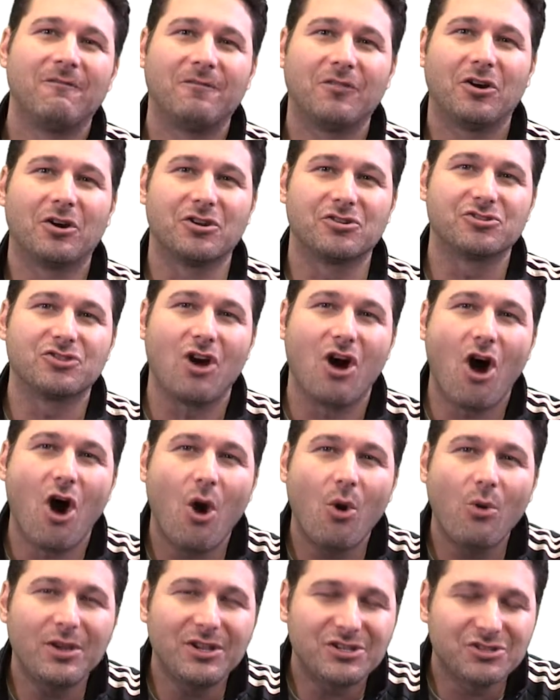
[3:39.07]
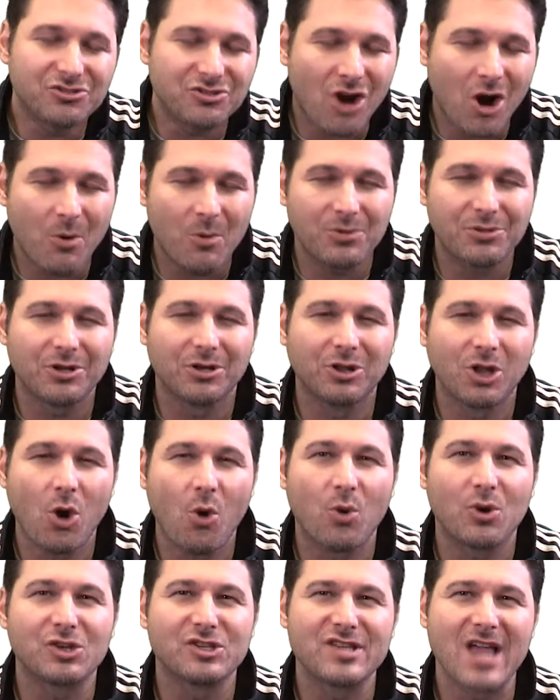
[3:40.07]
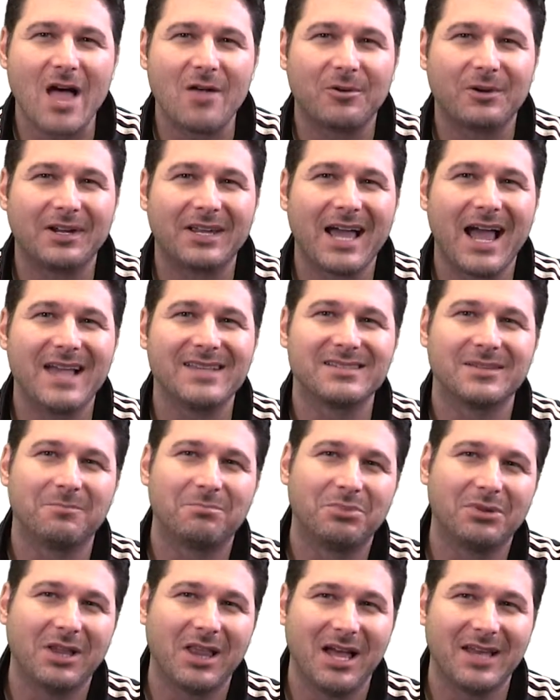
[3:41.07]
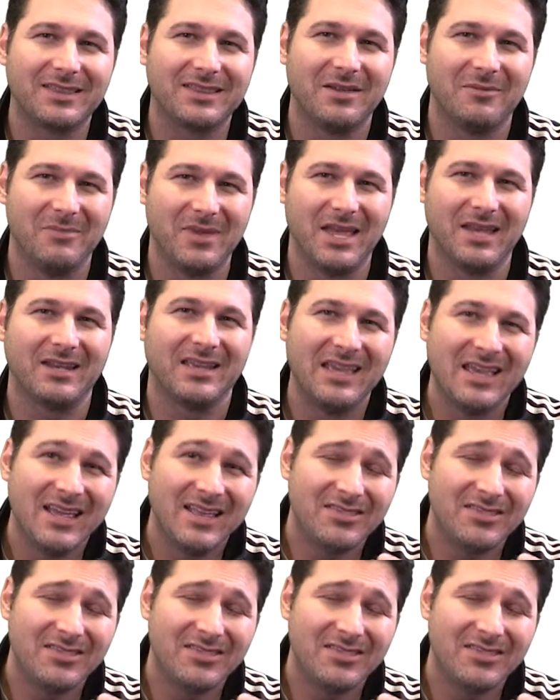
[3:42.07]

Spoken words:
First, always start with the lower salary guys and plug them in.